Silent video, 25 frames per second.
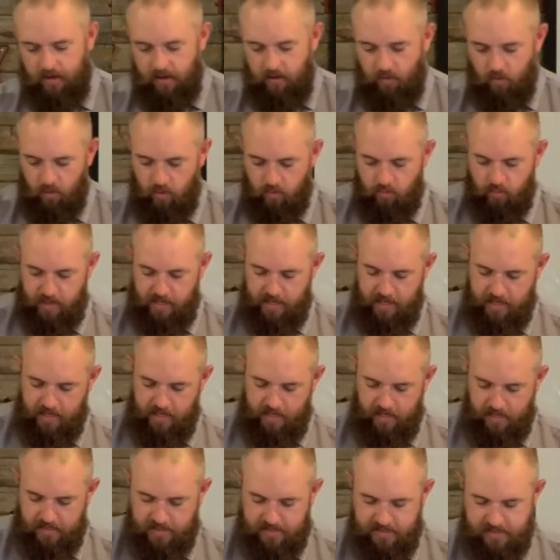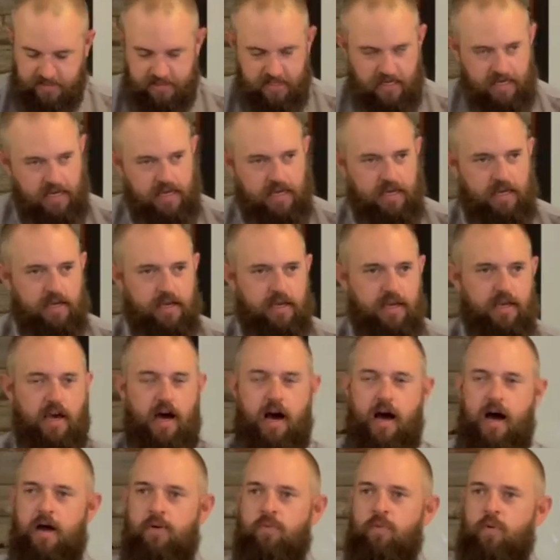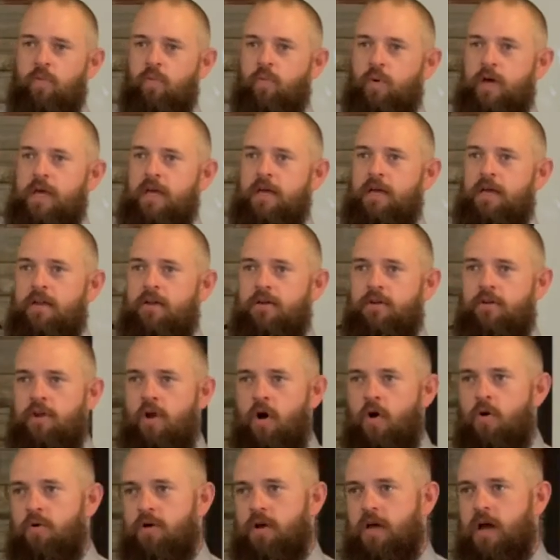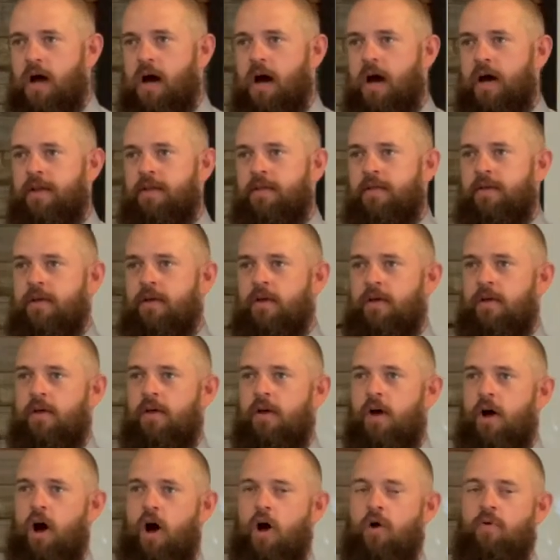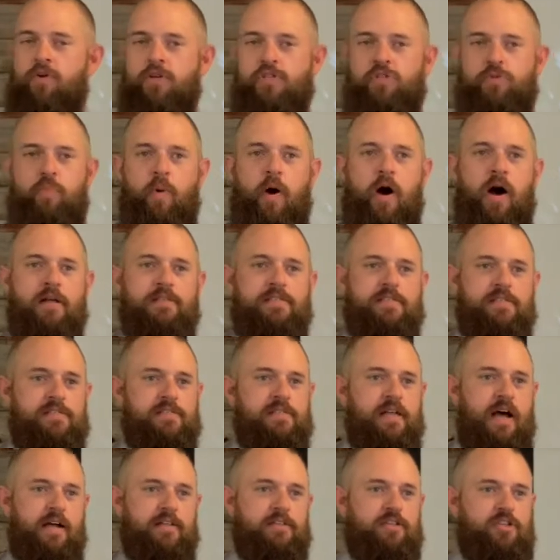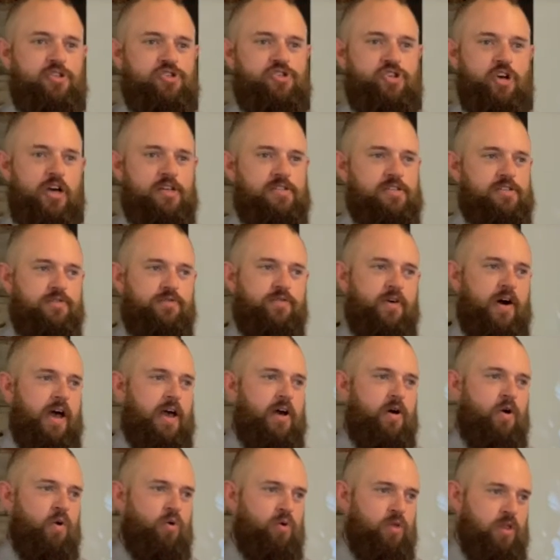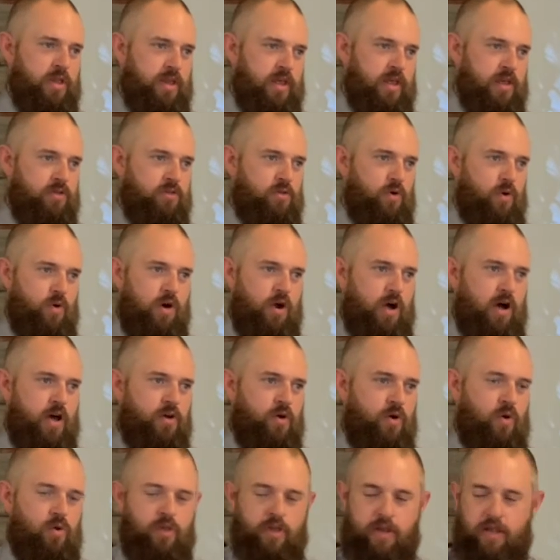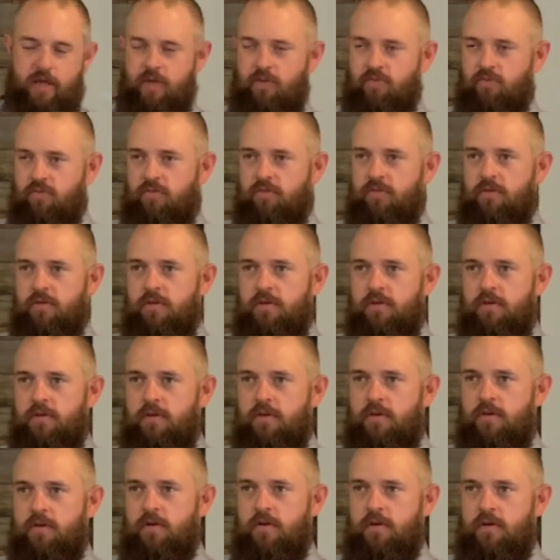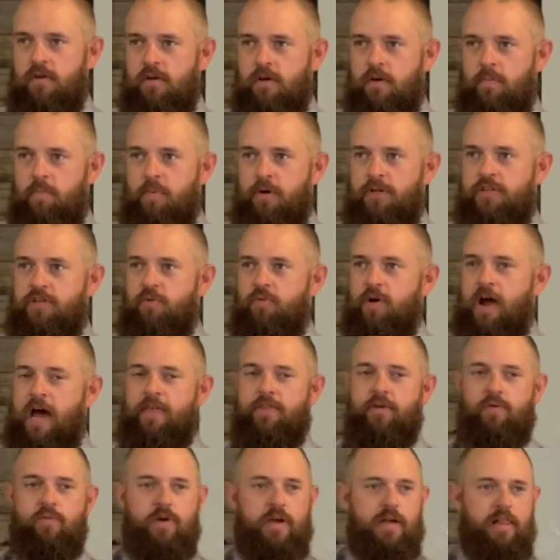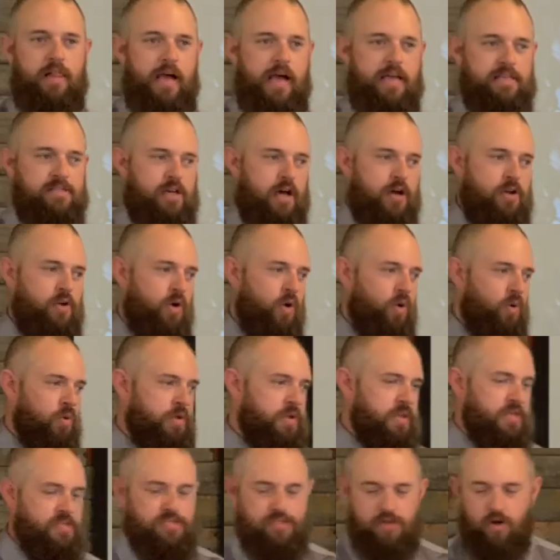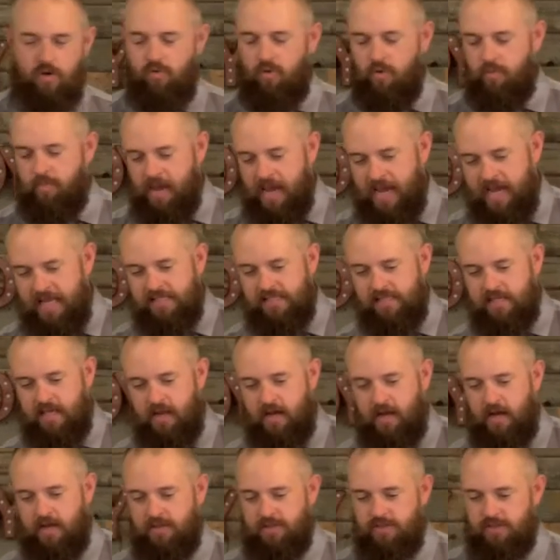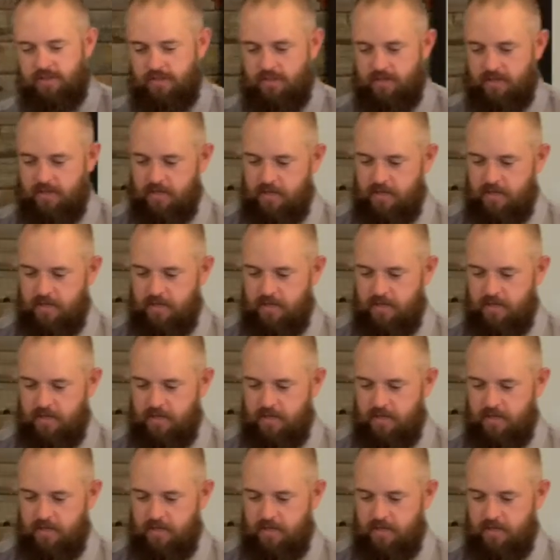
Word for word: when we see God, when we know God, our response is not to justify holiness or unholiness, but to rather realize unholiness still remains in us